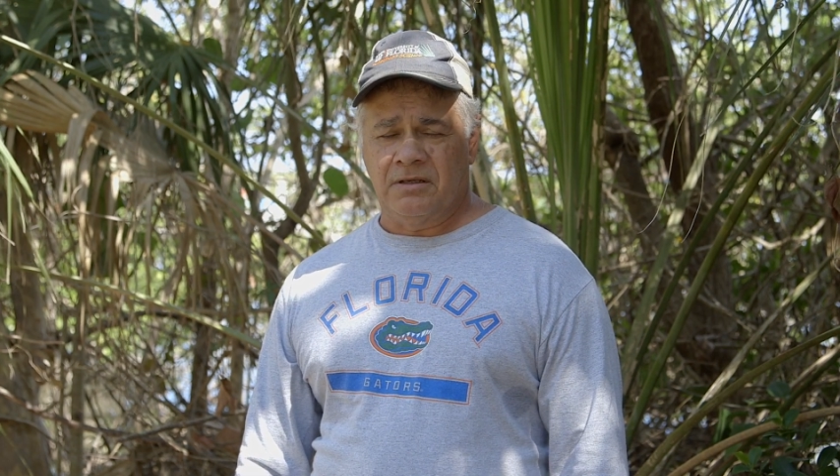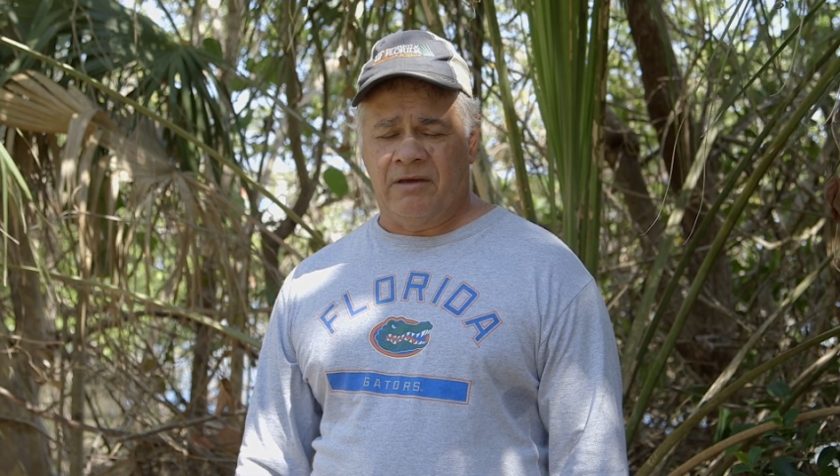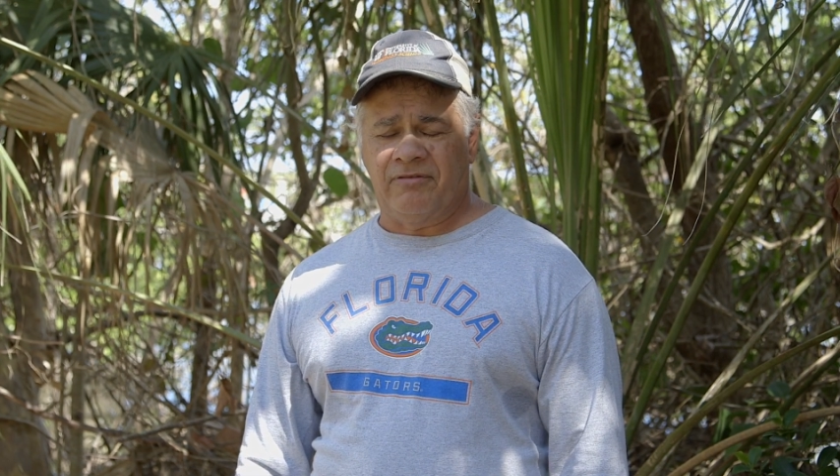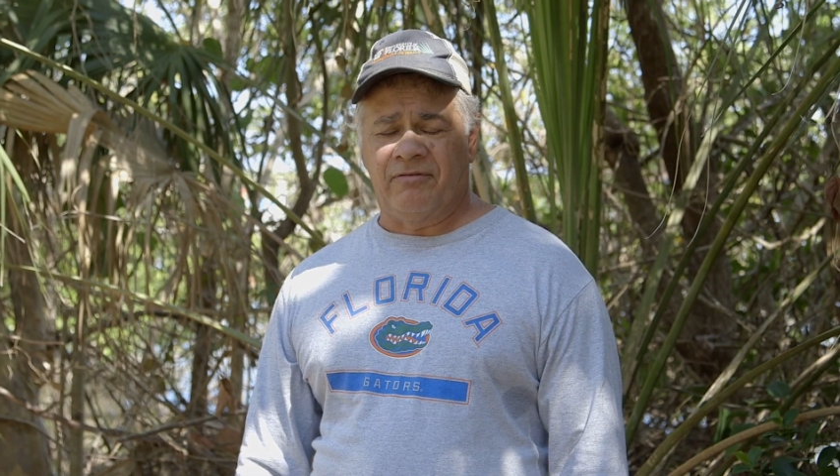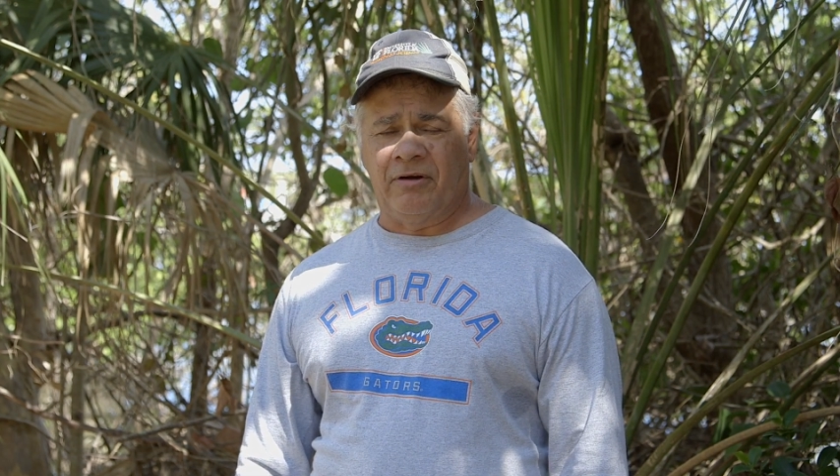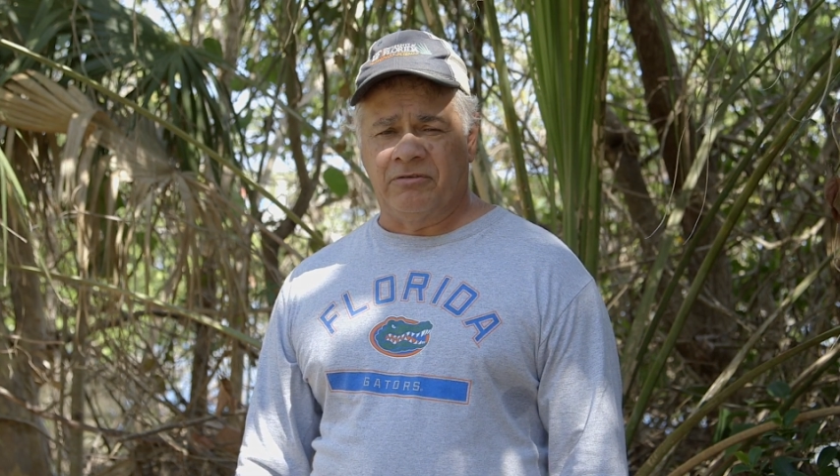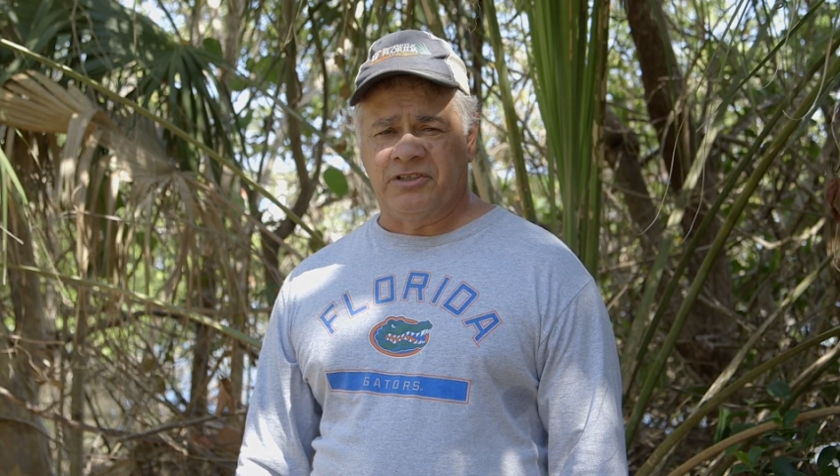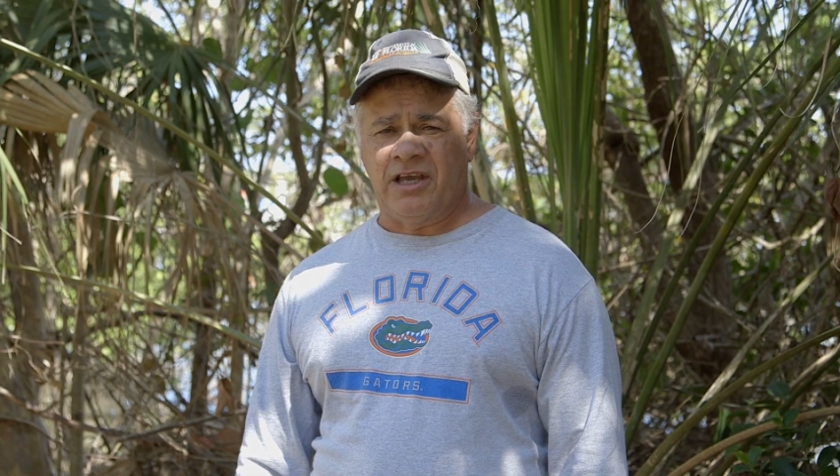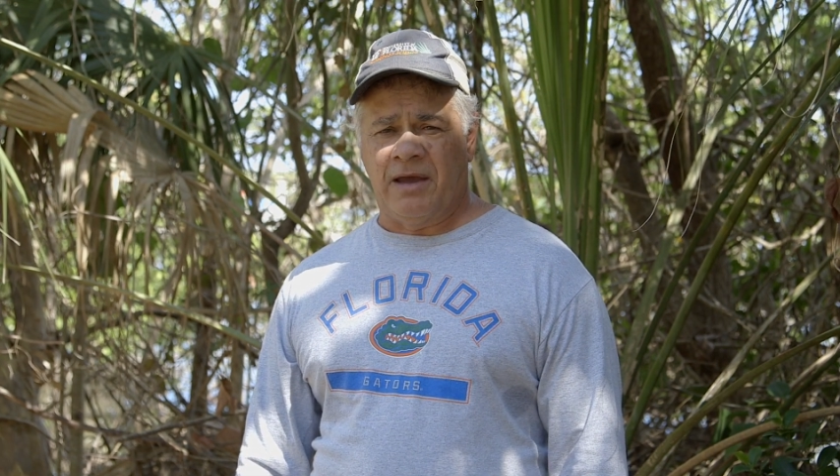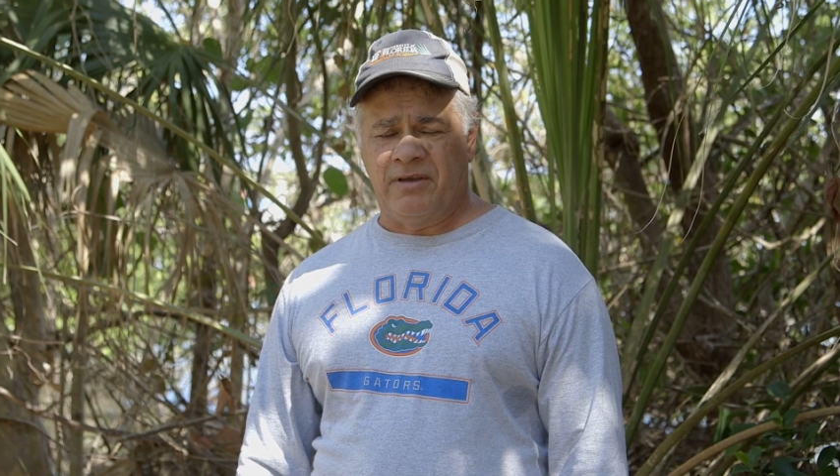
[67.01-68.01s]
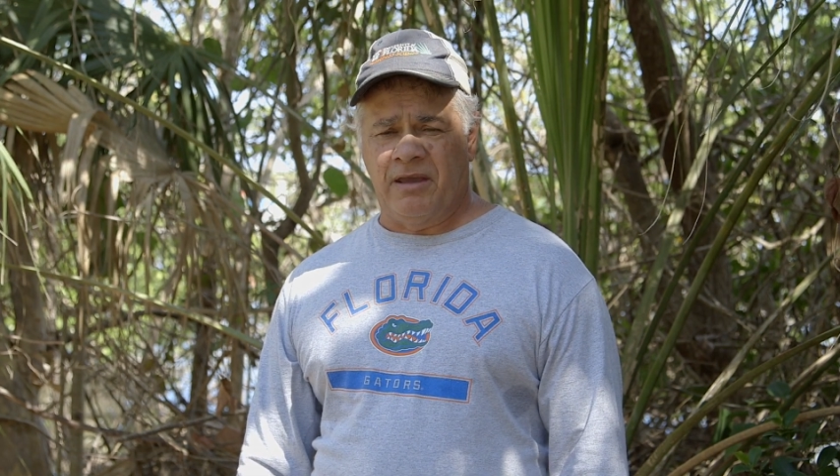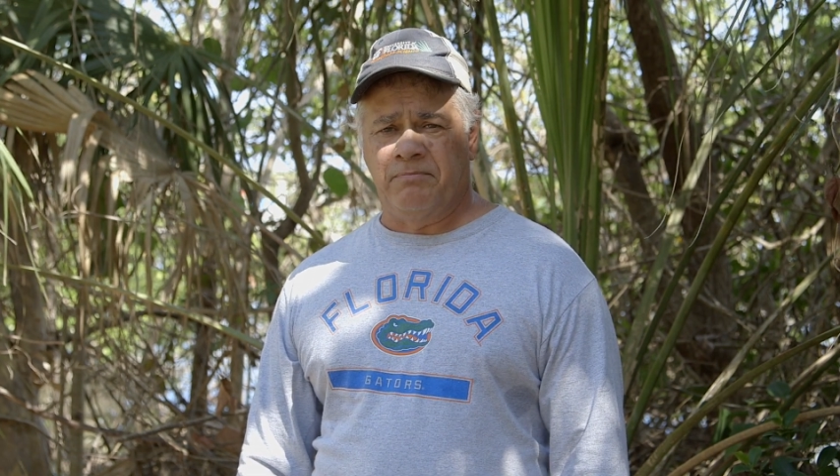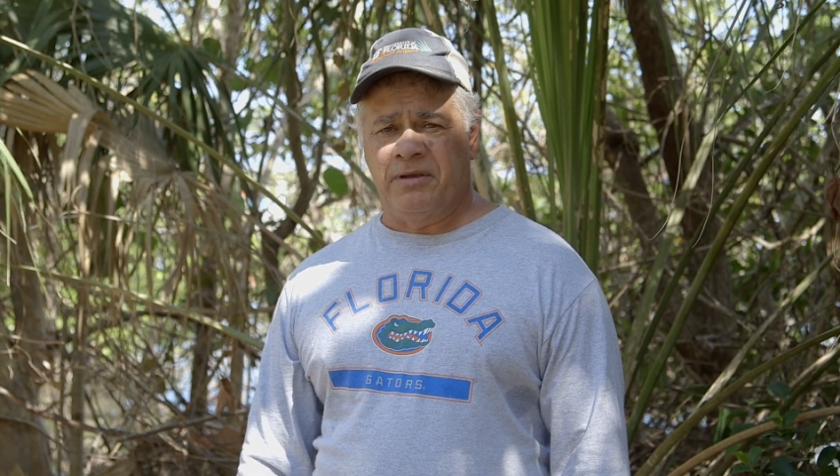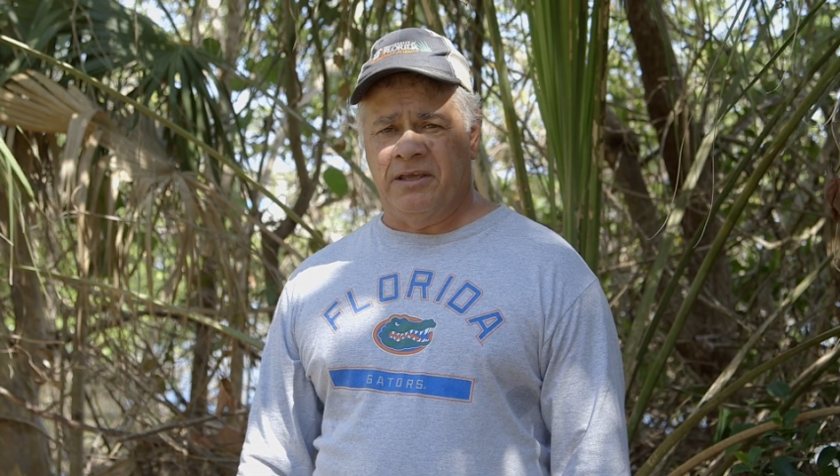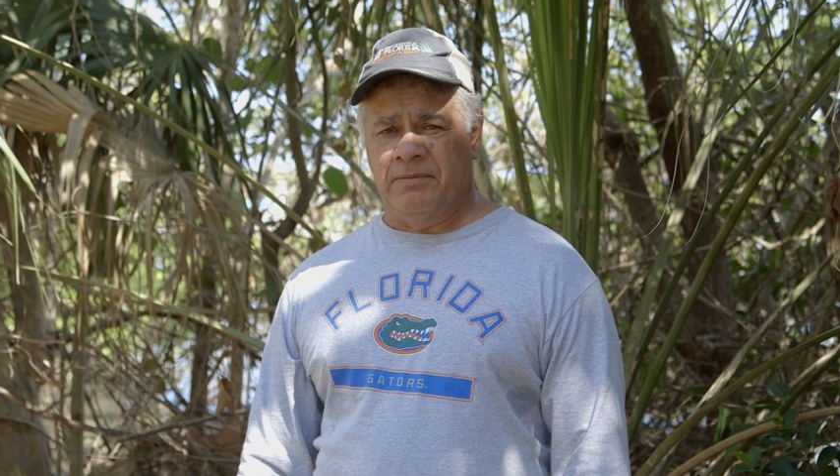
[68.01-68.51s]
FFL
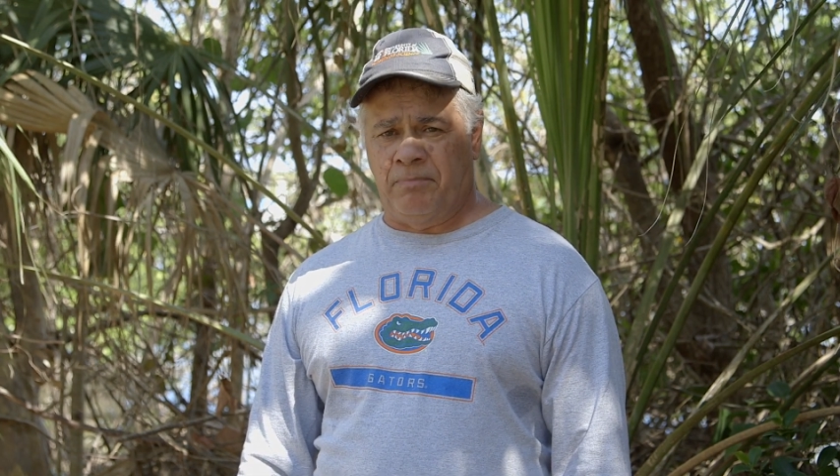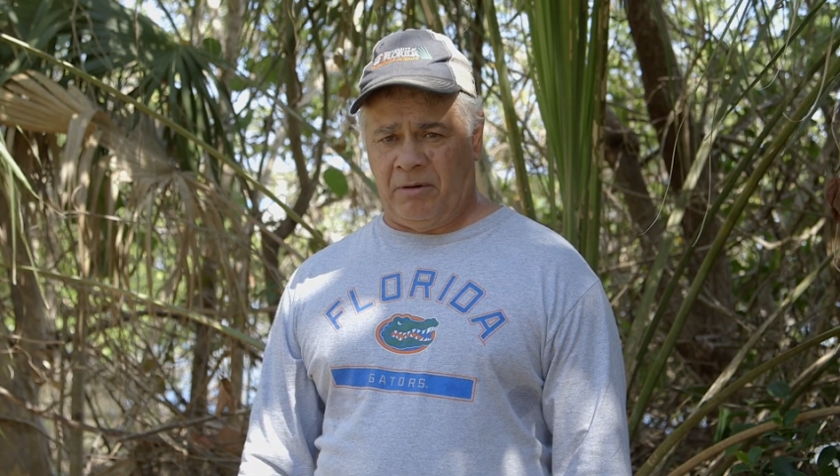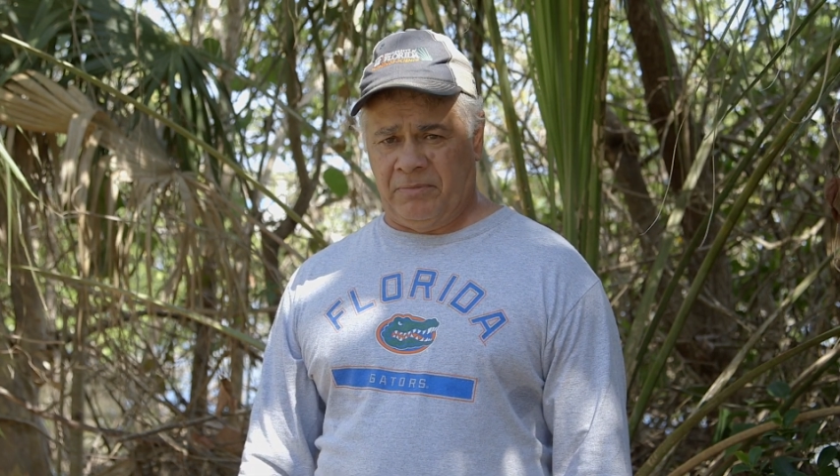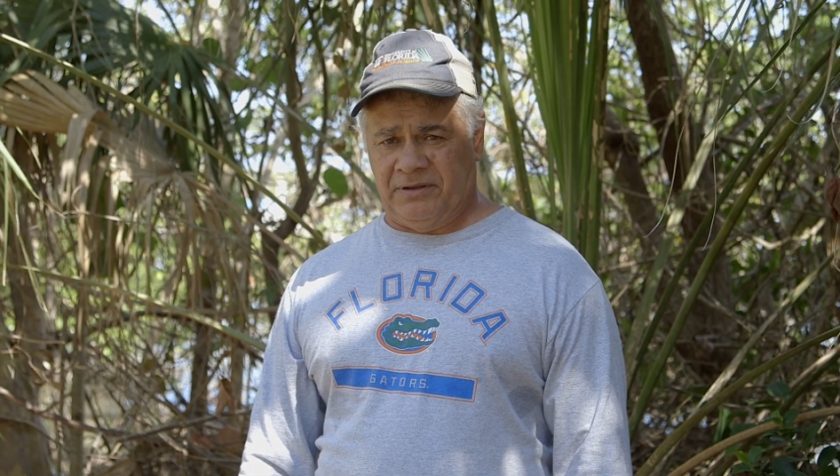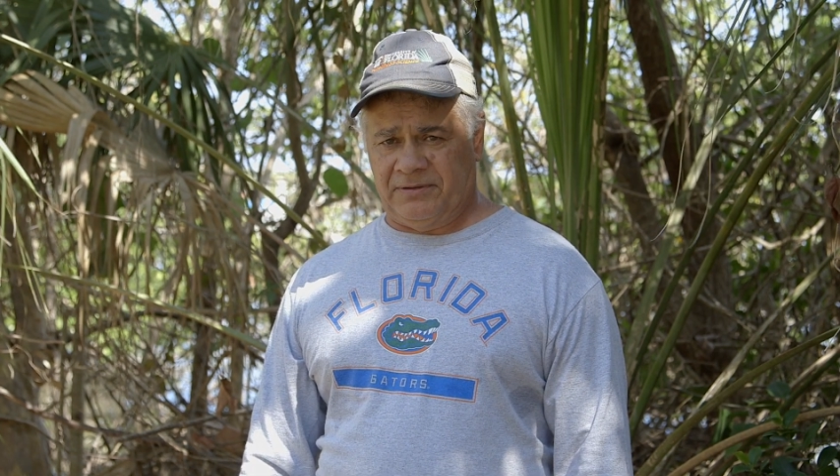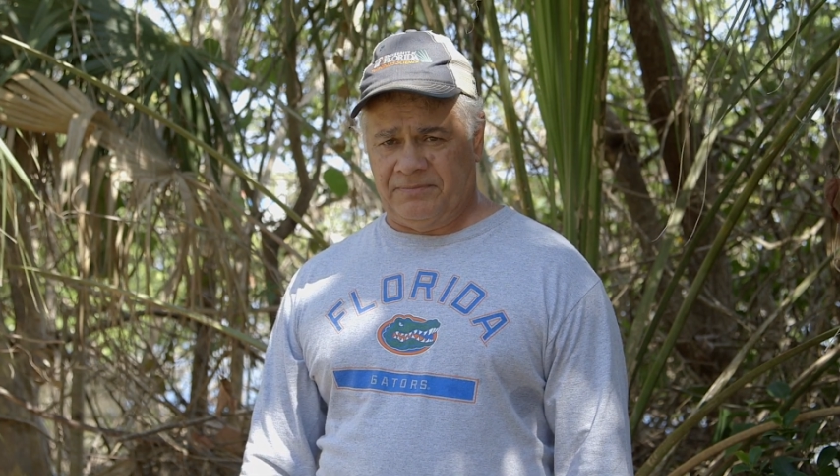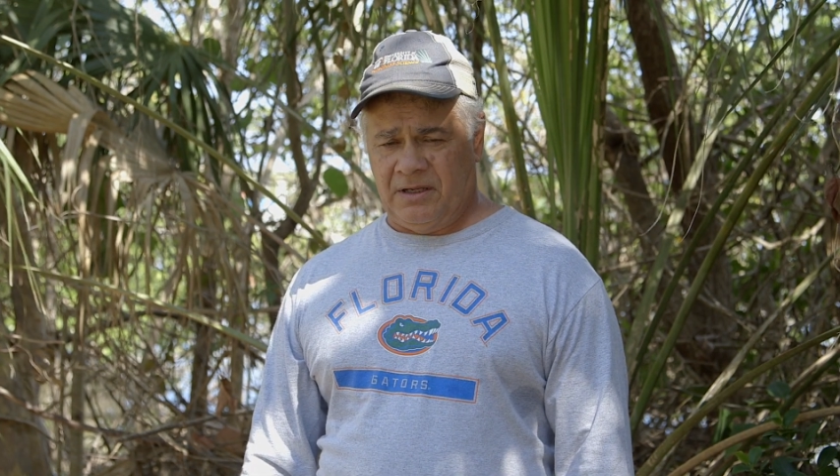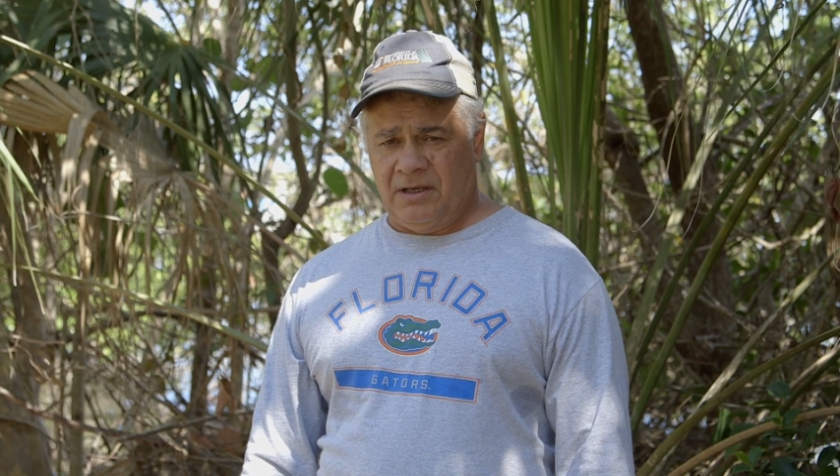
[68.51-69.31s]
GIBMP department.